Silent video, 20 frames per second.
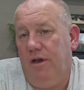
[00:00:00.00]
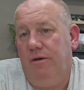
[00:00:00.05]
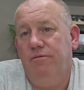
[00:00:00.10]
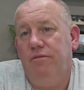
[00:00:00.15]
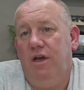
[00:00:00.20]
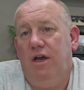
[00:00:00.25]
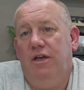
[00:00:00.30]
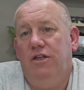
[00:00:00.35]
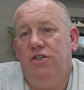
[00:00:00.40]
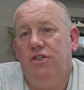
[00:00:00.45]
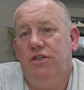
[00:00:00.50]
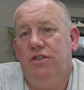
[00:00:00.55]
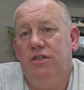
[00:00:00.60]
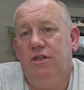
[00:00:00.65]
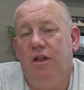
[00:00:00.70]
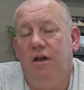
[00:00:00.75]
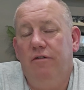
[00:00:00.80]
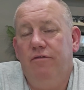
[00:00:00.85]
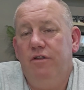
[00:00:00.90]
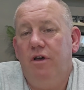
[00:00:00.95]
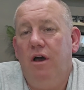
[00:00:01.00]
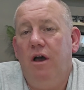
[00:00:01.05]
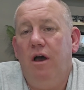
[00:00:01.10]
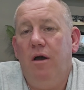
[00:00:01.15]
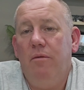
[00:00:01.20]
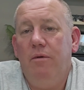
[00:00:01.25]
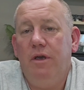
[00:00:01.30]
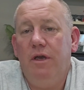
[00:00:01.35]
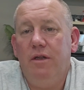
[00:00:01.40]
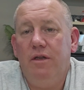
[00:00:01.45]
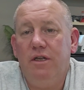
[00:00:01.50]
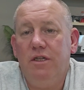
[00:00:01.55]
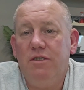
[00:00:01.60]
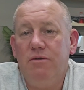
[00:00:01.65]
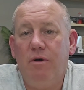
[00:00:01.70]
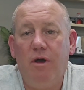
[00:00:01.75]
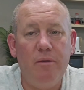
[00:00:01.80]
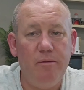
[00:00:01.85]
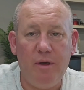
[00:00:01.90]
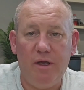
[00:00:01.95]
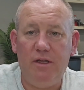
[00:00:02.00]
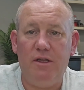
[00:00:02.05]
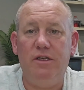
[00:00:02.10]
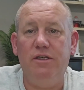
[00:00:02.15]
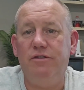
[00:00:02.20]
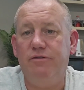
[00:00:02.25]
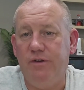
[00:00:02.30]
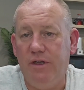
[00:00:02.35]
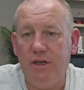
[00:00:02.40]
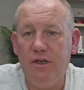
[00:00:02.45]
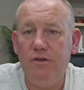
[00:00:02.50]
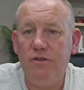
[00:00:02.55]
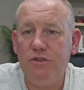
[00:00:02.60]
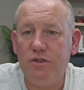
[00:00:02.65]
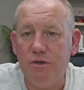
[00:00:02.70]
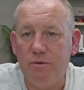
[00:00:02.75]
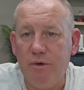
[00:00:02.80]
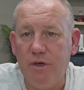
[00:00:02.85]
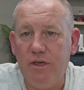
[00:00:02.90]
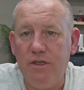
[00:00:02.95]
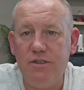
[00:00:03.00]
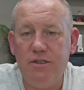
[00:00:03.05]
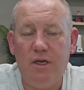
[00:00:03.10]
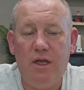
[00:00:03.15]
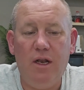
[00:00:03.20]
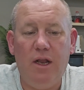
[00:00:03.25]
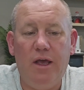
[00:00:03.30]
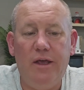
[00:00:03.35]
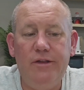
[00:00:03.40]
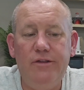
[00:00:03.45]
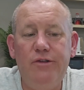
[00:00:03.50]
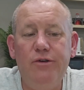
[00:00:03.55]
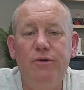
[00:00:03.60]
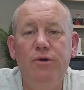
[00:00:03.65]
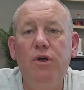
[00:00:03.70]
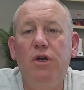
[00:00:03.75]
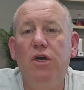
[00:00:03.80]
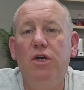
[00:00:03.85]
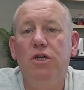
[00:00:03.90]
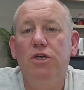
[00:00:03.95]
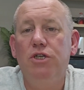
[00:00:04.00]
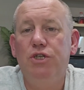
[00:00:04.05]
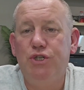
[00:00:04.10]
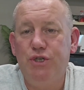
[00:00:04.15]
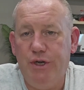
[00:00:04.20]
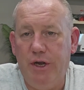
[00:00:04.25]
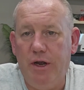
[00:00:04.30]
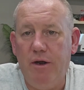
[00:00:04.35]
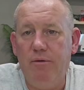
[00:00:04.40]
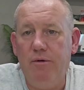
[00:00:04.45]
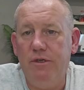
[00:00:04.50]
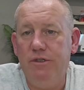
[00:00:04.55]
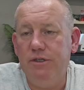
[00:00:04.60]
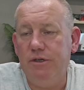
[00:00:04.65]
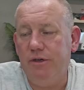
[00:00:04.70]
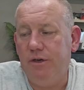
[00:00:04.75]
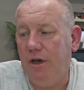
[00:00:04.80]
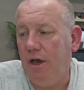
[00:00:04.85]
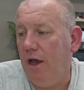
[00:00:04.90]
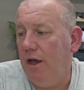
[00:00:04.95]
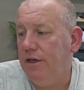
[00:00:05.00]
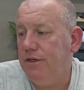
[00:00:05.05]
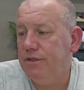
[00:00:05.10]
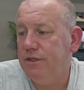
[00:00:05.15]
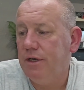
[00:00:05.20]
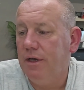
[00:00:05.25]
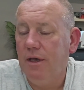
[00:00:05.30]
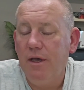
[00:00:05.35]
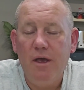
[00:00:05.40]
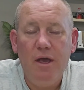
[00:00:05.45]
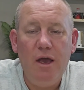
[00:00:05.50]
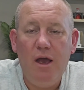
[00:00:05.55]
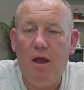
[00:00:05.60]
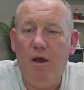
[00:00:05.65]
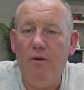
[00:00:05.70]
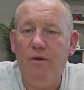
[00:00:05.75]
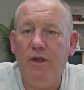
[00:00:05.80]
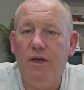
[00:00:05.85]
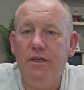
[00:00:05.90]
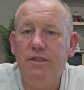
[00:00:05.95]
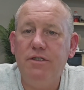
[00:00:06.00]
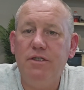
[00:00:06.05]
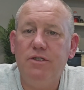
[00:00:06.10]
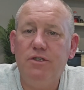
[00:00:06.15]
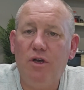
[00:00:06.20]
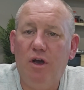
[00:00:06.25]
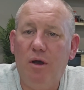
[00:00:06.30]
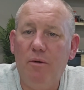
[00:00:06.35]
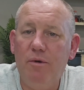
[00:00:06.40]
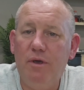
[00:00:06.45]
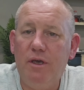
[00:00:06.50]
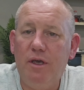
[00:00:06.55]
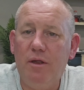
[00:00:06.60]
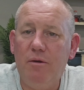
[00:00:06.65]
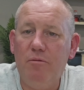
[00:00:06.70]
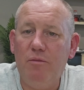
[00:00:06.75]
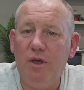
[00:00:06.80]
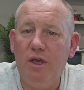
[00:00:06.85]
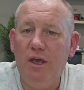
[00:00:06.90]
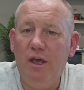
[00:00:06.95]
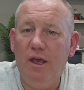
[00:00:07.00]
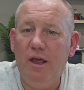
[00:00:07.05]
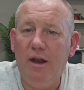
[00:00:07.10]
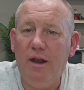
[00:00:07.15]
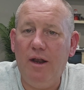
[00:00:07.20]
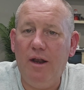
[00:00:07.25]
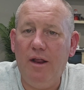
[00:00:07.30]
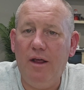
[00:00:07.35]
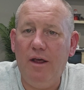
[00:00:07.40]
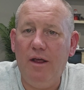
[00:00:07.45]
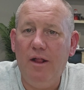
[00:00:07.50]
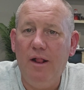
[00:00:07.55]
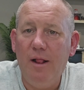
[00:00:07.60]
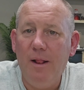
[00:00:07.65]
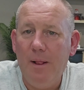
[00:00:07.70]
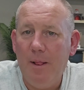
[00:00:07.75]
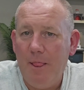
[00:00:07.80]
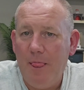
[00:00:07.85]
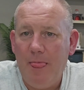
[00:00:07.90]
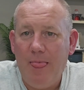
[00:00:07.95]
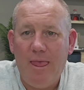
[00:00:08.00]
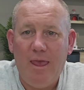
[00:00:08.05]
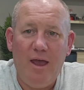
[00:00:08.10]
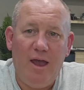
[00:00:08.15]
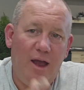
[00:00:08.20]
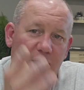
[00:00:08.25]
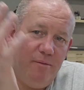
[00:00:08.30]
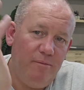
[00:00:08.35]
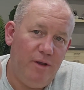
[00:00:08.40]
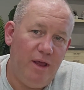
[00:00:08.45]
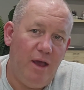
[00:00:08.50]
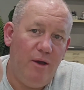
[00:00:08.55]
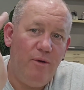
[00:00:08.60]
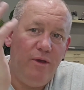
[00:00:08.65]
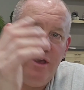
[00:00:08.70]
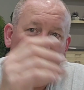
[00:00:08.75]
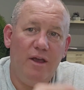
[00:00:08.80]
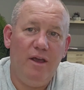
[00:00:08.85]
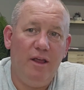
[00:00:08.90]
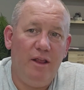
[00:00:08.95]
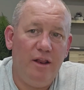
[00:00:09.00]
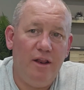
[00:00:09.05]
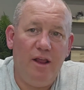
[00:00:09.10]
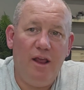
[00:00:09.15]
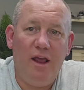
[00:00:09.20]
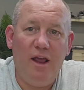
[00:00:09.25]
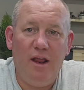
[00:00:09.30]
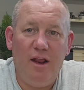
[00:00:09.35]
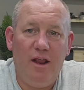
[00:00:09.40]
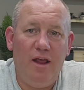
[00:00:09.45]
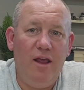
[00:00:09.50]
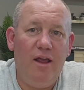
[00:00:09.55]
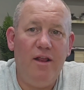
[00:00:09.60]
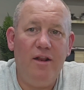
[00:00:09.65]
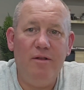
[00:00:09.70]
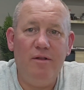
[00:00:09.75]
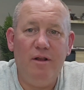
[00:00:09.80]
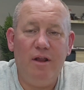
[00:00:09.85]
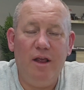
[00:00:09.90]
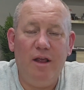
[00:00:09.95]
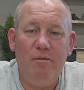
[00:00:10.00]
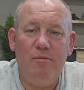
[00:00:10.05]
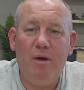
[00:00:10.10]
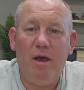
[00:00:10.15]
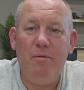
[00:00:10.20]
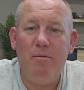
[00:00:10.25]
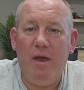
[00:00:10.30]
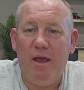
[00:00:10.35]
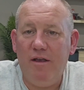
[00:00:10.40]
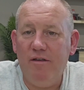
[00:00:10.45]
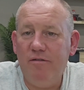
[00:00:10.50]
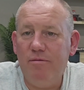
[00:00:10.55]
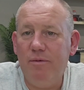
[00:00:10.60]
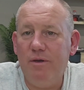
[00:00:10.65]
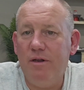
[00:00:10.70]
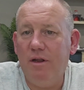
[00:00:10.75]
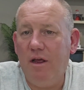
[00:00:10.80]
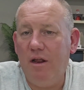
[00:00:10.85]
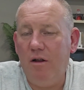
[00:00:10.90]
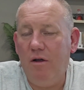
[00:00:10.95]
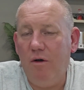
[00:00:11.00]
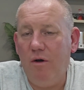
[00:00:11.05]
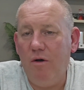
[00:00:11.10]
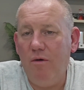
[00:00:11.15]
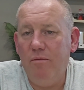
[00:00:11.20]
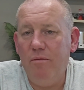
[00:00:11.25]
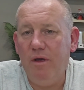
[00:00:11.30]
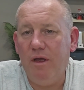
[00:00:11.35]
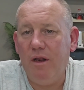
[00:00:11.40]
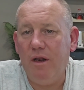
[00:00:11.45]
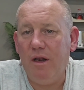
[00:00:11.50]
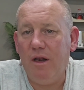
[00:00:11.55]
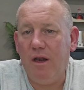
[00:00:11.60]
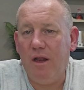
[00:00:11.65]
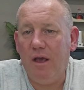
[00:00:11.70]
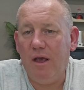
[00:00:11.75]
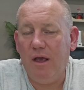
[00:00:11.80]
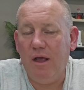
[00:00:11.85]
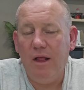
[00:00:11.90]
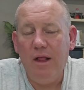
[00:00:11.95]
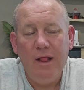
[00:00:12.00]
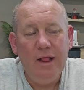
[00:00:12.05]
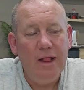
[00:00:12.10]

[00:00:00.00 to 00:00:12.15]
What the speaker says: I just love the hobby, and that's why I make these videos too, because I like to share with you guys how nice this hobby can be. And I'm now here in my basement at home, and